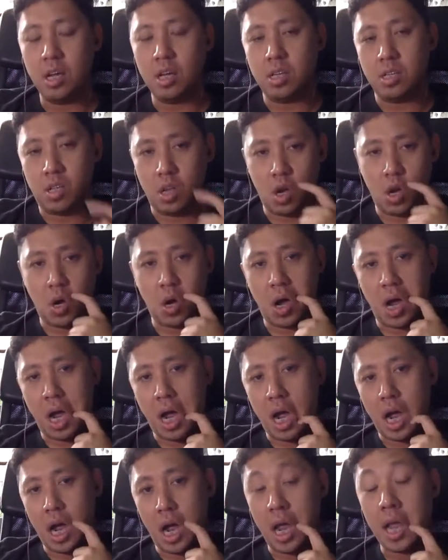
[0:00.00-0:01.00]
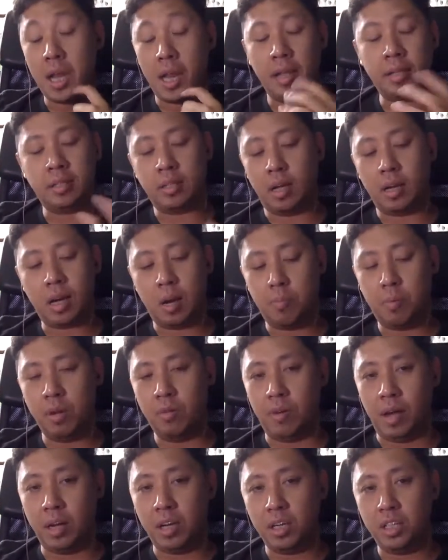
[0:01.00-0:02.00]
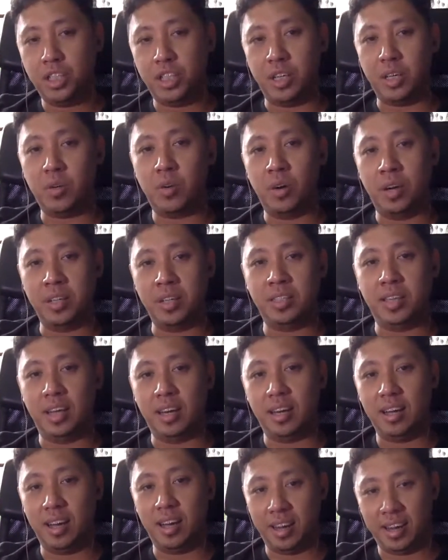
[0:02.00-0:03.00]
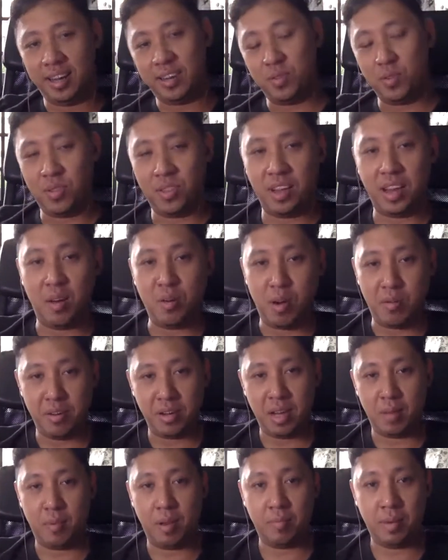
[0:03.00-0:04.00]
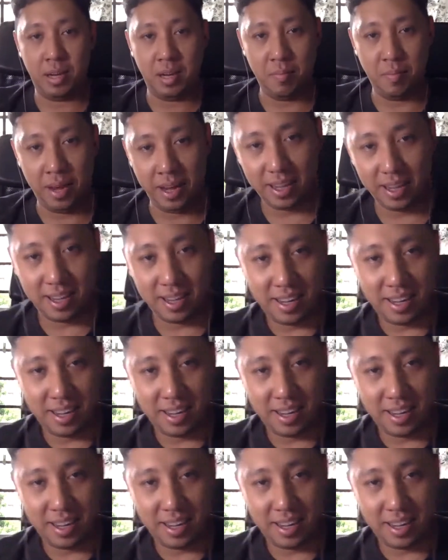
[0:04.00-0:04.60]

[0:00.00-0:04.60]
So and a couple of other shit coins that I don't think I'll ever get my money back.